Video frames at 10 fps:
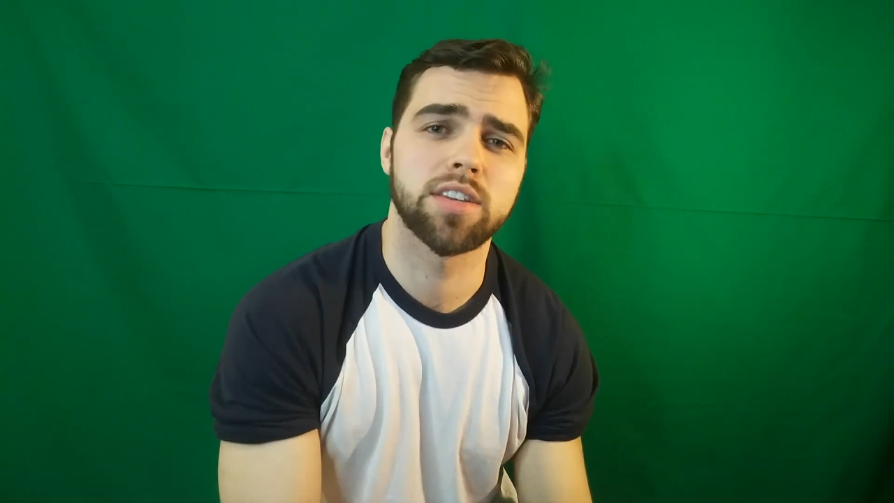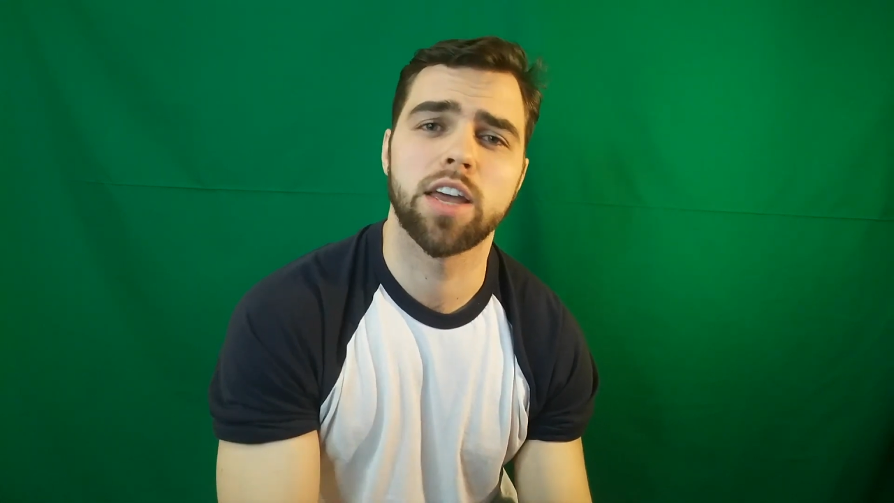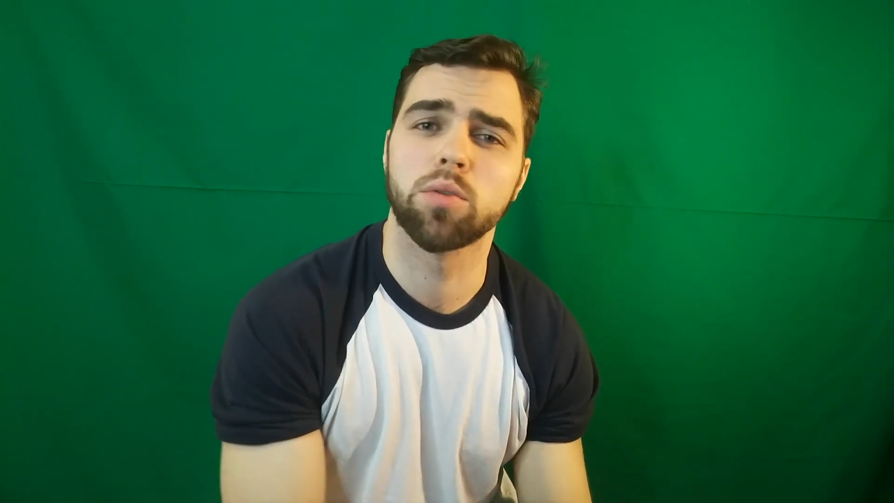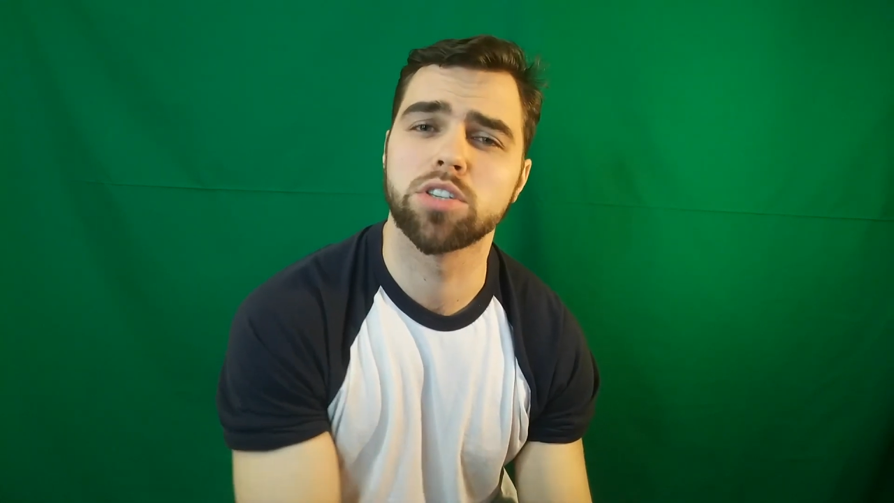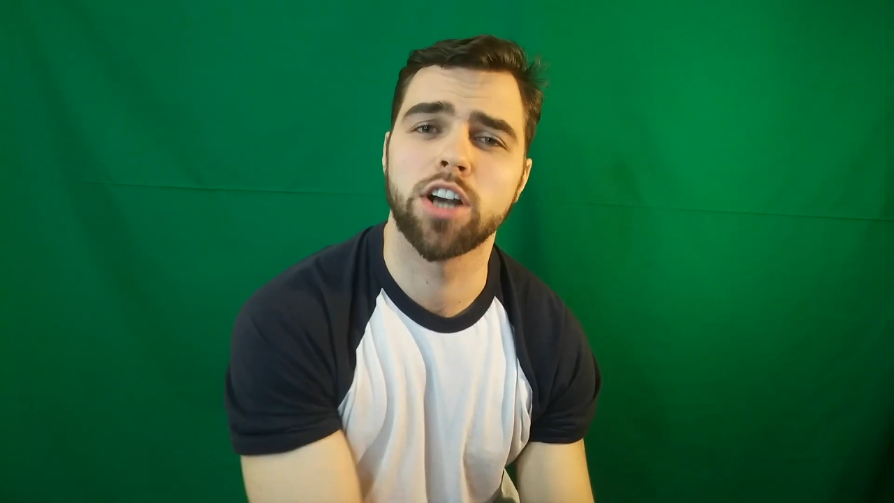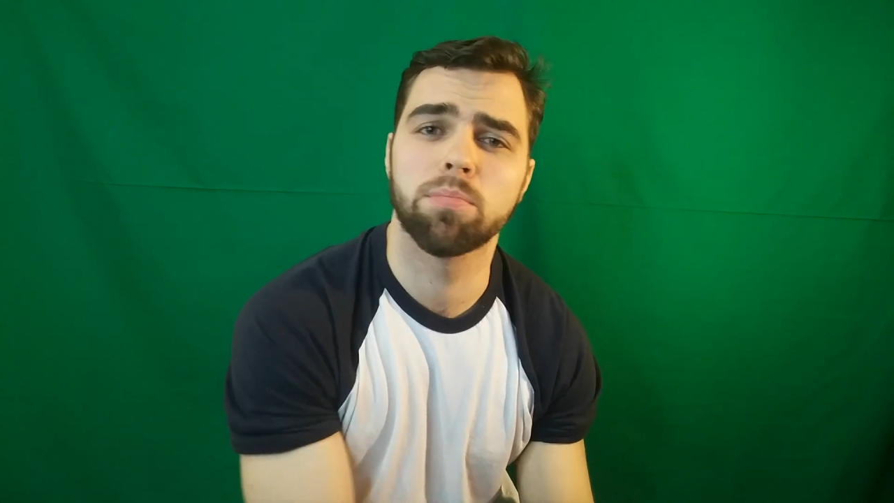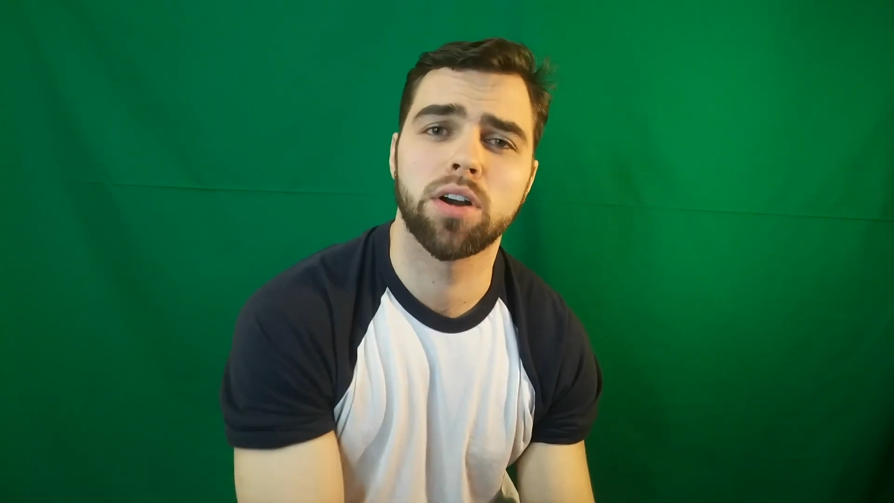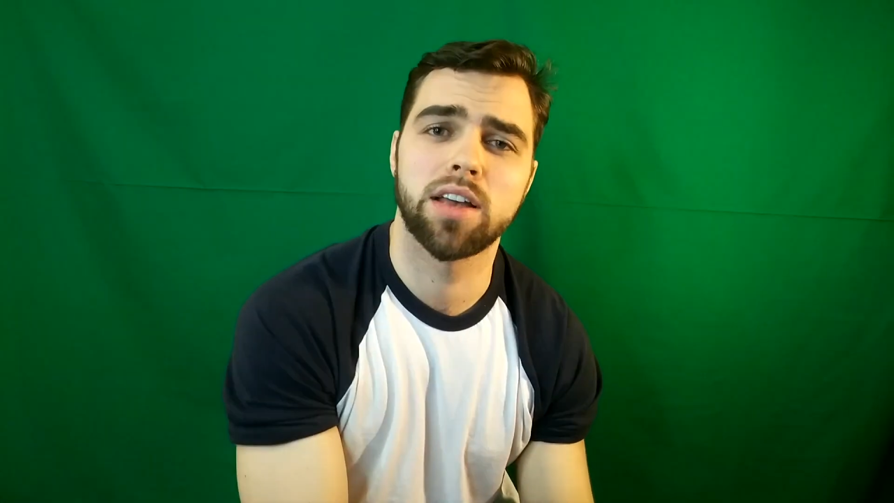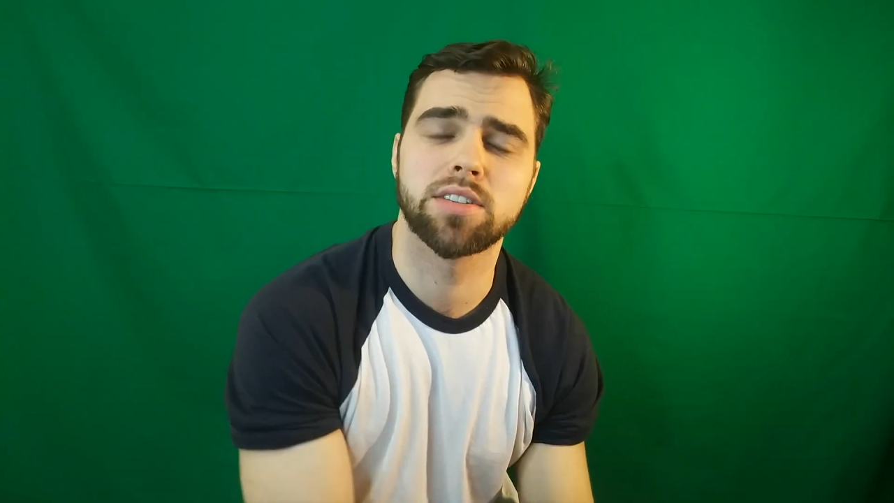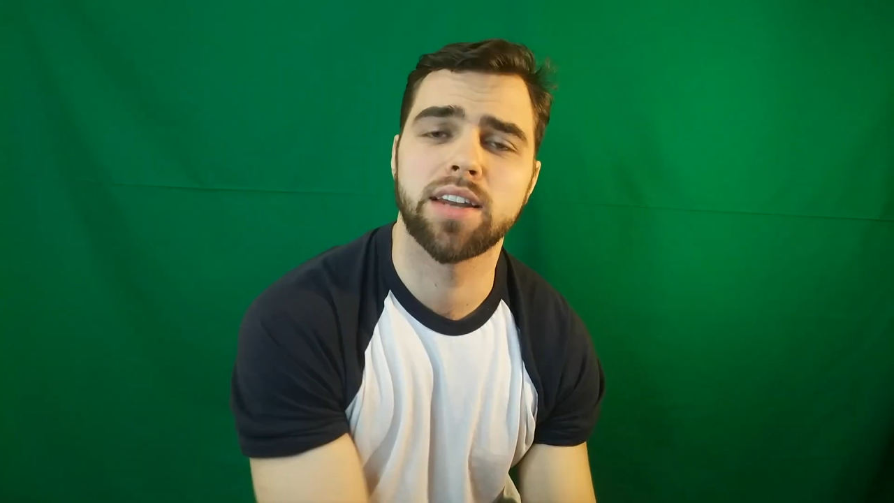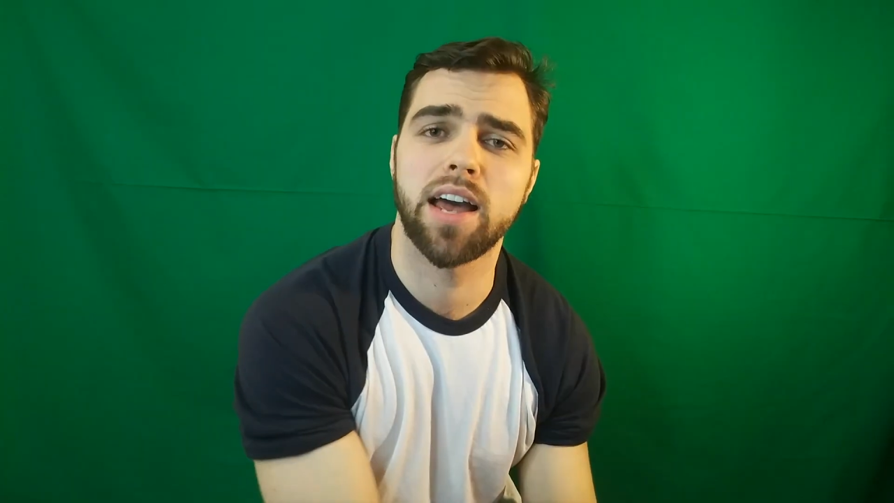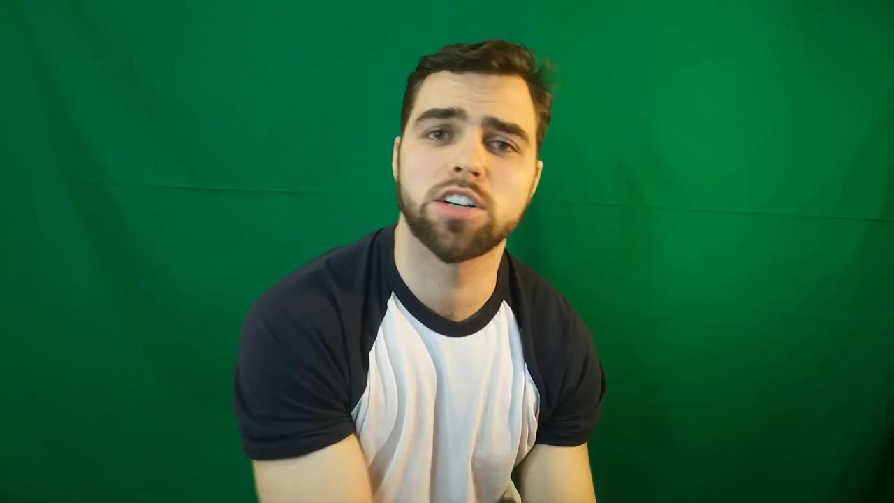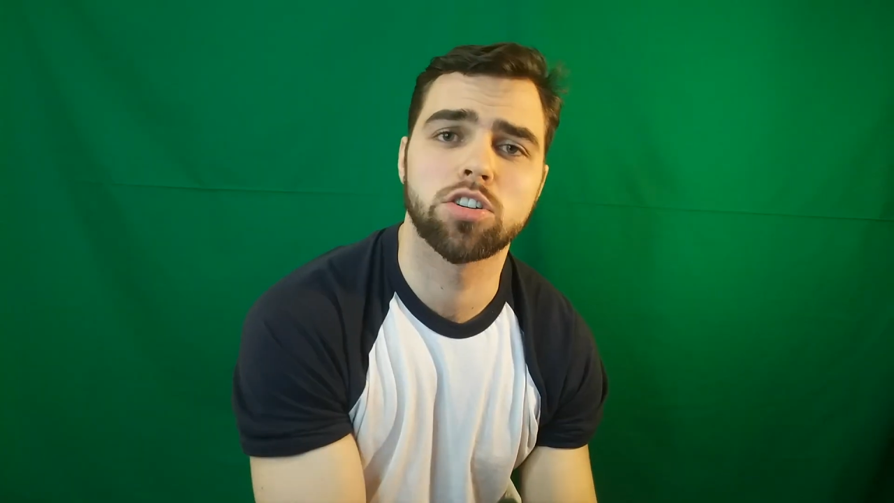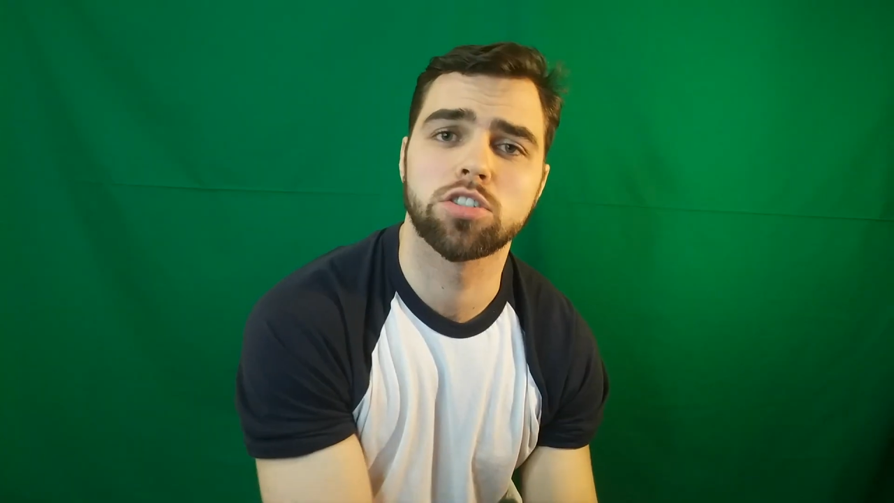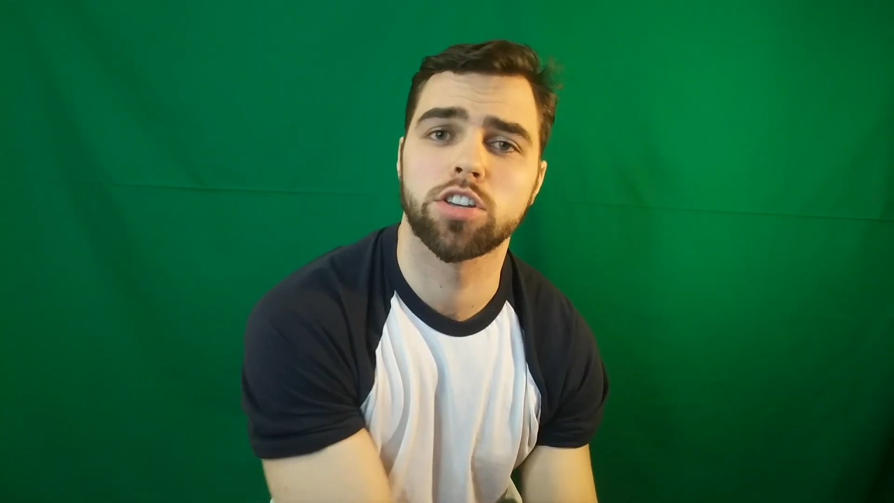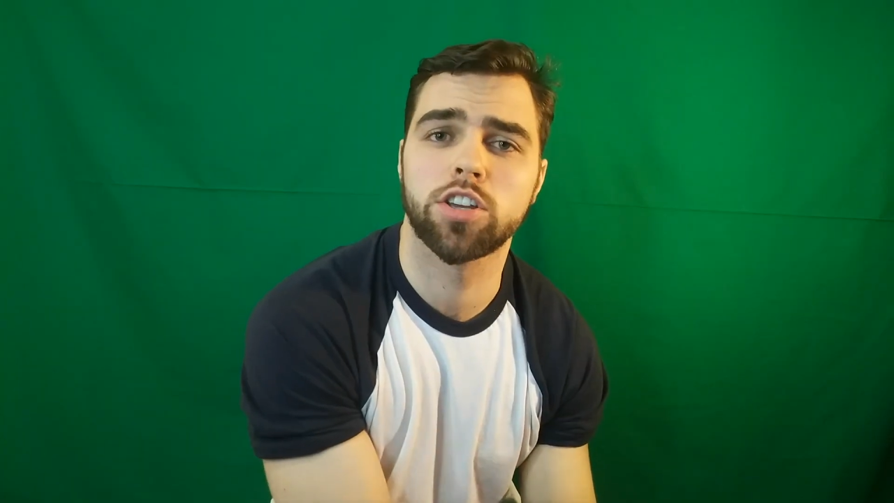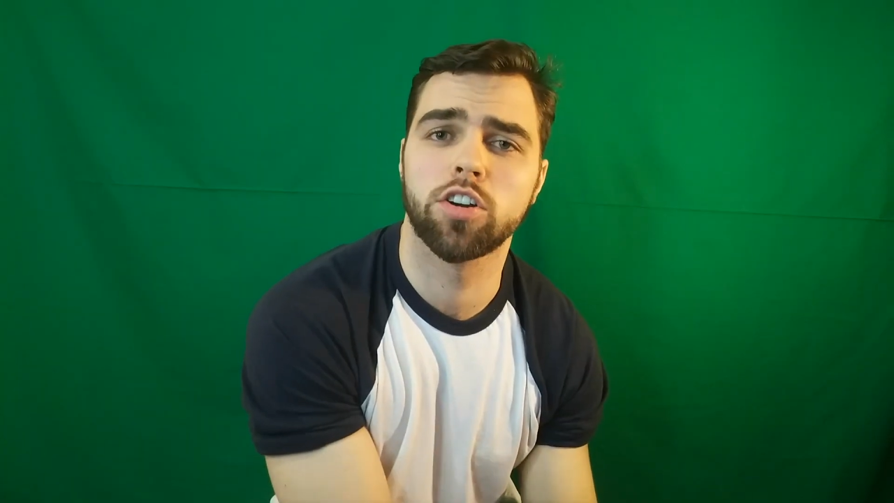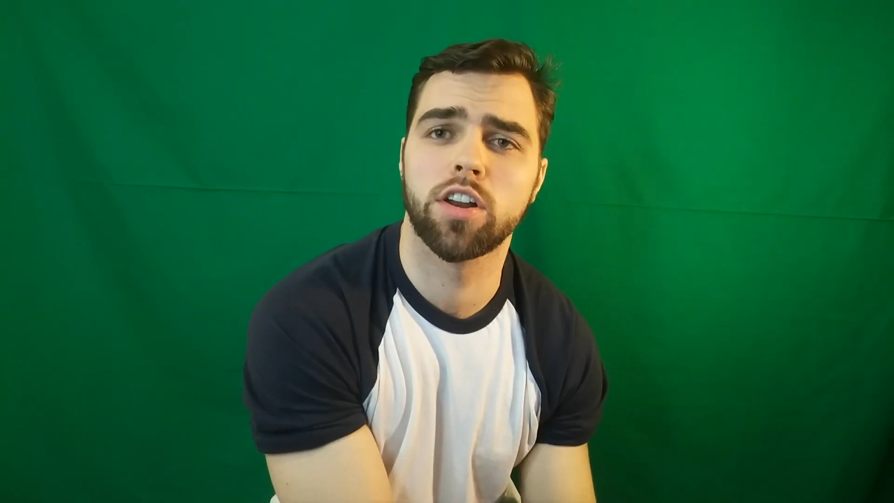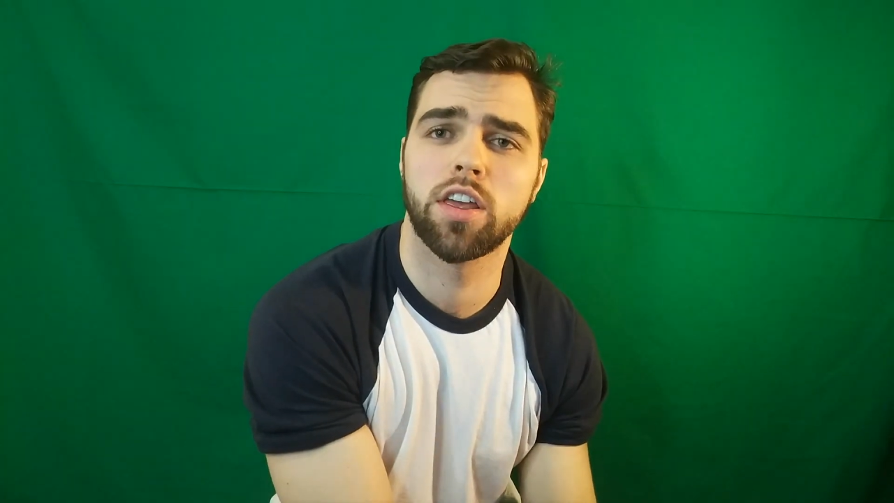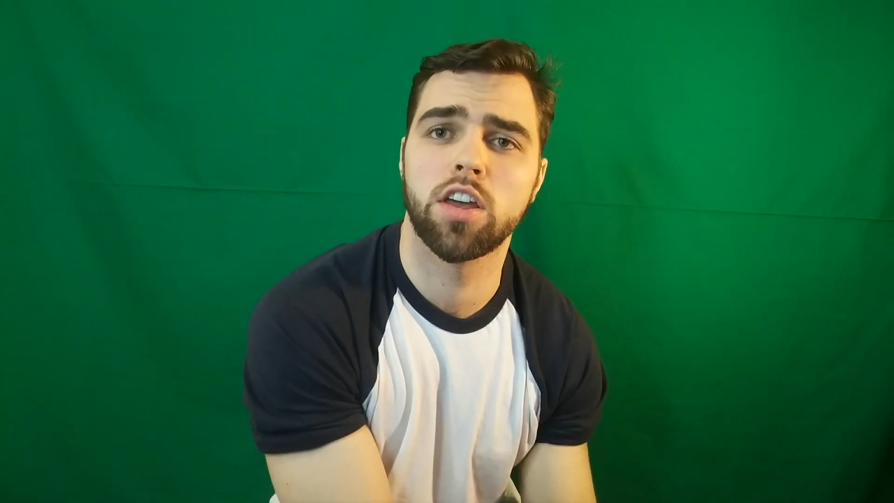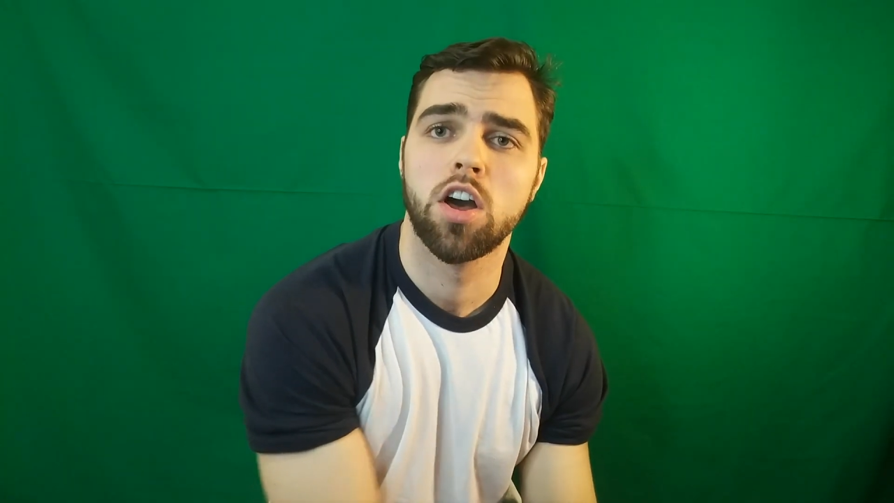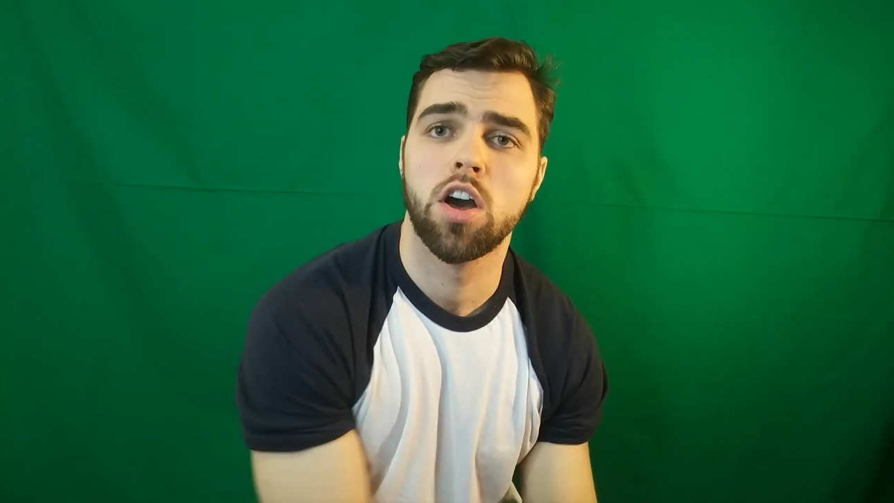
saying he was jeopardizing national security,